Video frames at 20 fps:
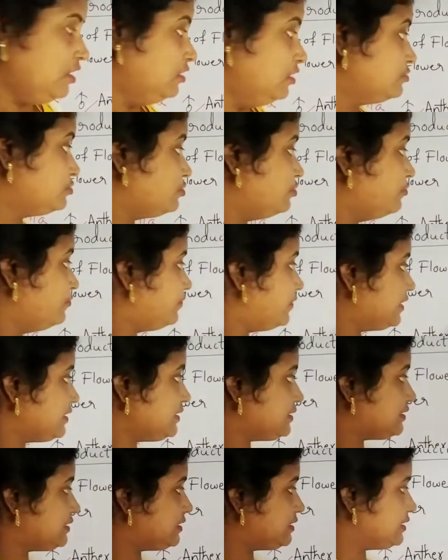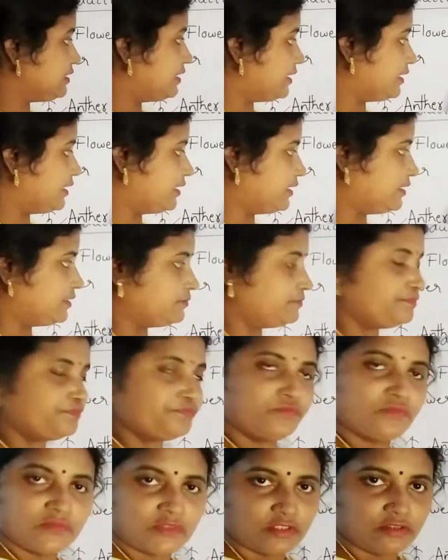So first layer,
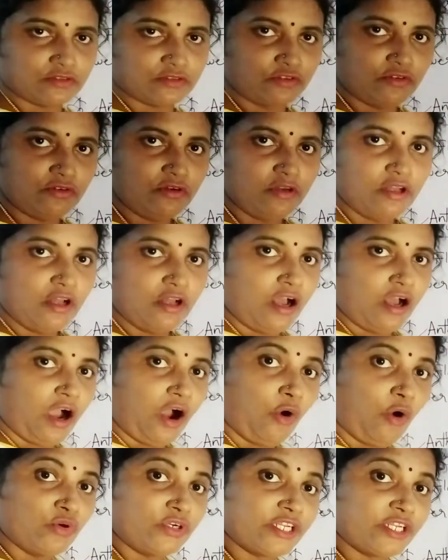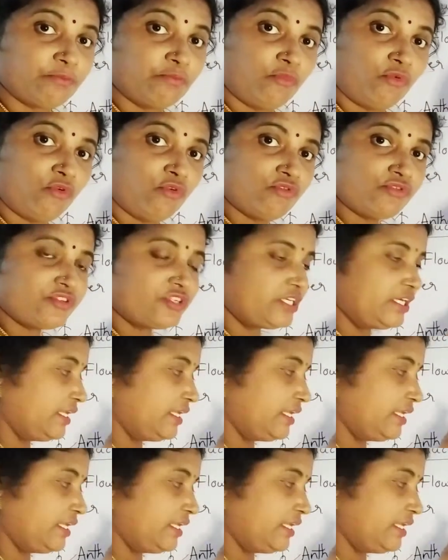so outermost